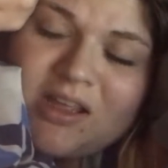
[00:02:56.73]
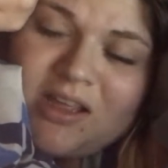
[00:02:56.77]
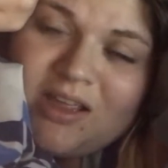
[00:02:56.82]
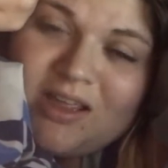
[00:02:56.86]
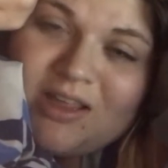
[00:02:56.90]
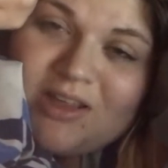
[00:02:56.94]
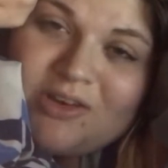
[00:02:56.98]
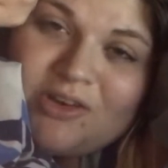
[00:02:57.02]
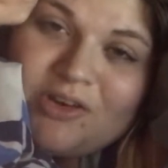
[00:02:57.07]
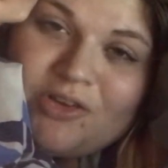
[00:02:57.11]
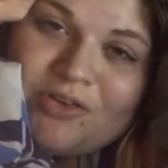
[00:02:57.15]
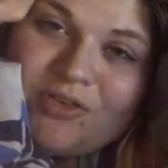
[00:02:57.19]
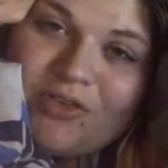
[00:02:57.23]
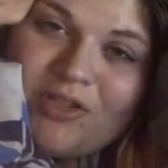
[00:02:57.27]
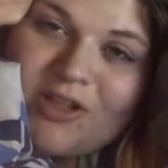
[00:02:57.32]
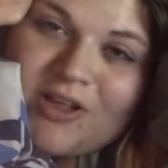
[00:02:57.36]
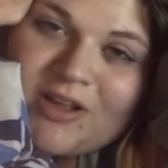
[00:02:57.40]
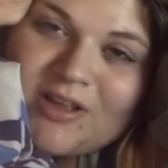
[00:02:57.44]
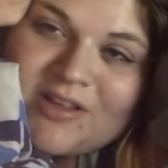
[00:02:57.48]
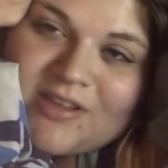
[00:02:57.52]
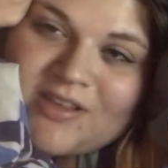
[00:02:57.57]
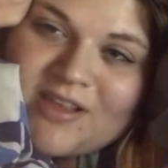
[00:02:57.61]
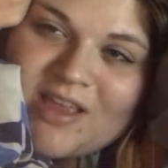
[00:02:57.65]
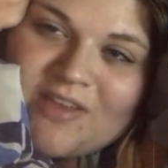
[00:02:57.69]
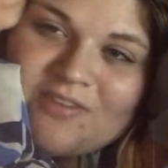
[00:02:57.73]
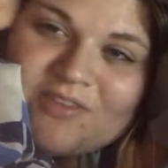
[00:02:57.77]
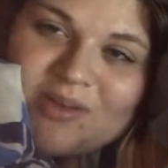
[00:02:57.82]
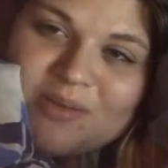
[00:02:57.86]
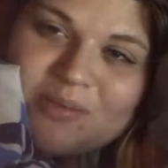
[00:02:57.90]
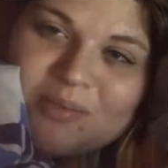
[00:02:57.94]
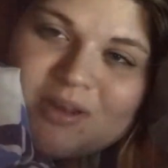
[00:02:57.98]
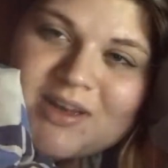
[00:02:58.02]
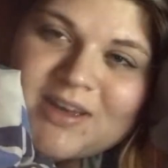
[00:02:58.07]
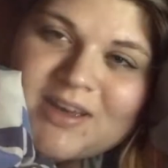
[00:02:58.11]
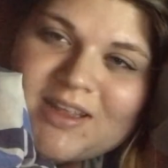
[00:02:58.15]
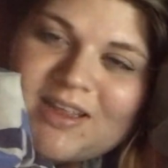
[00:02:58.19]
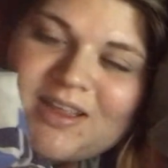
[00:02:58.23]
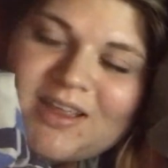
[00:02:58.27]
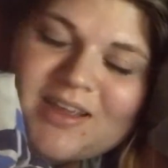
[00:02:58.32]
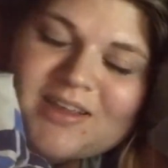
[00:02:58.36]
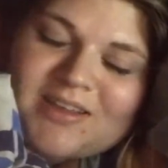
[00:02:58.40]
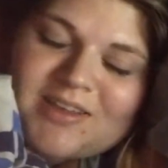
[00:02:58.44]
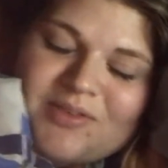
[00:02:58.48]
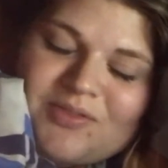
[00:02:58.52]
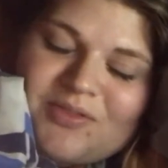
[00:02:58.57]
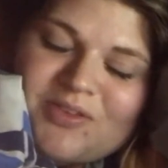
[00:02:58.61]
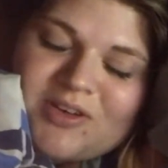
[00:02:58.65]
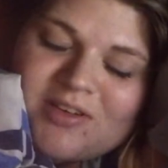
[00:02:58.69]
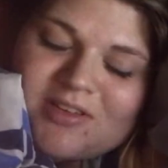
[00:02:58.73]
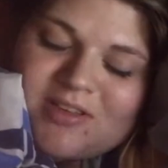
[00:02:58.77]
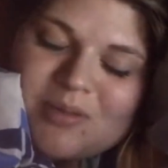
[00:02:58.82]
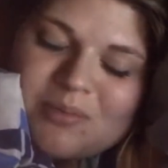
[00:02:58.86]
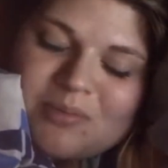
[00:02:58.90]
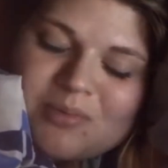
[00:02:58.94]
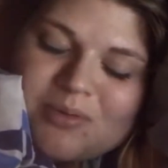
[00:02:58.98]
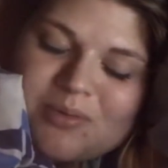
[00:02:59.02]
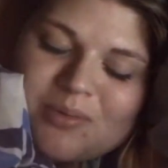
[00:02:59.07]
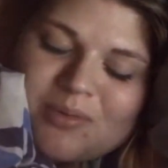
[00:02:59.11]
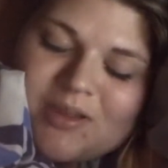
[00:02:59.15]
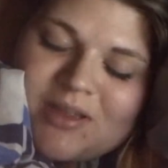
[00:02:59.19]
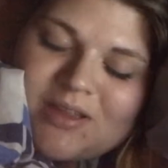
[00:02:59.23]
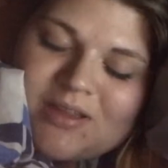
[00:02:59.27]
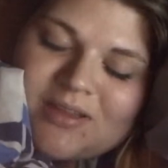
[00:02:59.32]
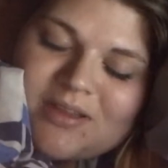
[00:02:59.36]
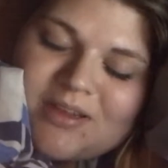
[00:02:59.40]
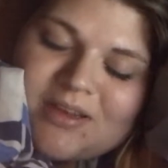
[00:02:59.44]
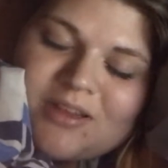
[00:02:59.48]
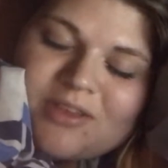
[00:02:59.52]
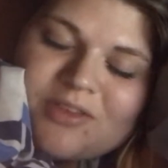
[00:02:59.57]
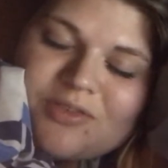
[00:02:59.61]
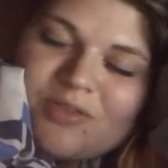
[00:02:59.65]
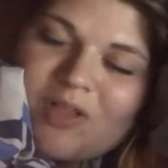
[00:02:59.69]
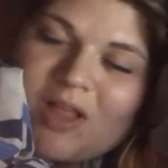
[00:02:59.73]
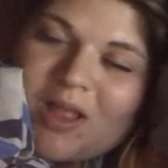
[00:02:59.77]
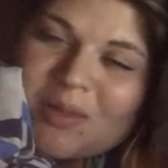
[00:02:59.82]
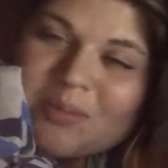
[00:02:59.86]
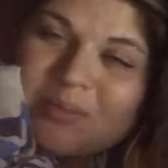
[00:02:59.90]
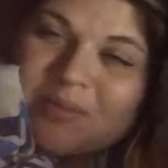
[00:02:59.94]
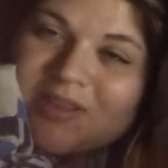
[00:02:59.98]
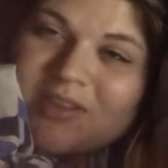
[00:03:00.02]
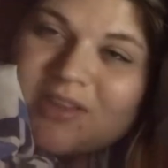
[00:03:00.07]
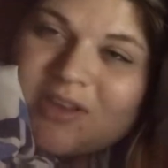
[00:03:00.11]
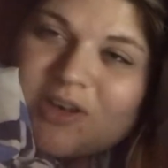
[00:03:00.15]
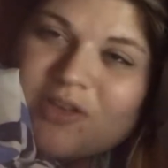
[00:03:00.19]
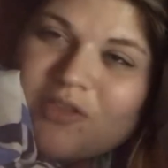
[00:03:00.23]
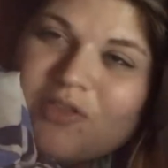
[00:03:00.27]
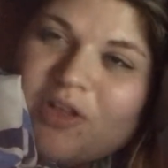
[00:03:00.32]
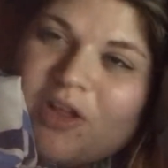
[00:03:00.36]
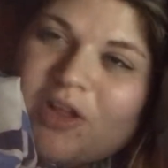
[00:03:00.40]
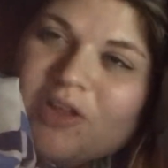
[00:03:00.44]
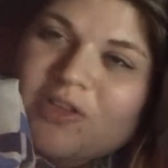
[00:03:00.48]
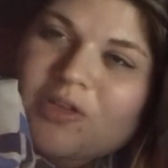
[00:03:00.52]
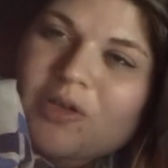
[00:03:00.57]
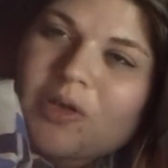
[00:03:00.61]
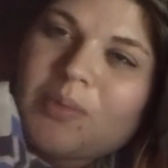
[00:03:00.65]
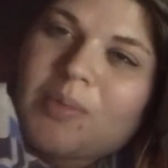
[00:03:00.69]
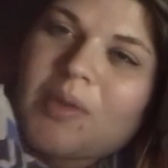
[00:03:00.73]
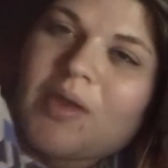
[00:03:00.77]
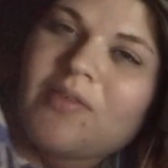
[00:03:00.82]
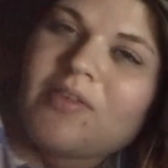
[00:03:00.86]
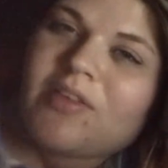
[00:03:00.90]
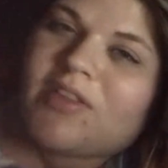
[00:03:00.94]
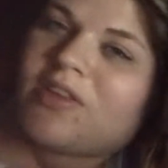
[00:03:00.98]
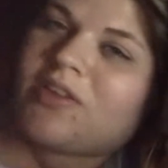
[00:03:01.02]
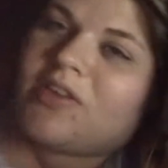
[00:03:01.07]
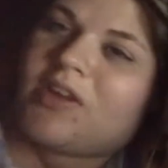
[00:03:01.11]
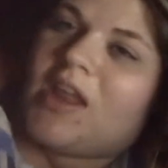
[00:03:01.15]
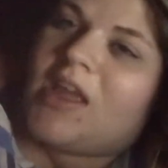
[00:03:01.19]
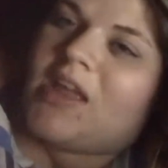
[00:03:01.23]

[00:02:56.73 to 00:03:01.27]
and new vlogs every Monday, except for December because it is Vlogmas and new vlogs go up every single